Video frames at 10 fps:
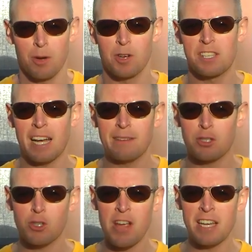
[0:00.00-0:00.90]
we're going to dive
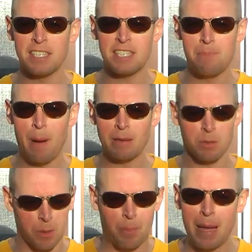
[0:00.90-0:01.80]
straight in the deep end
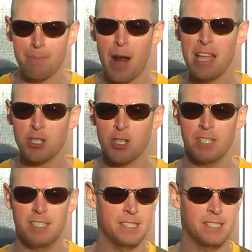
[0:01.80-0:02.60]
with the pipe wrench.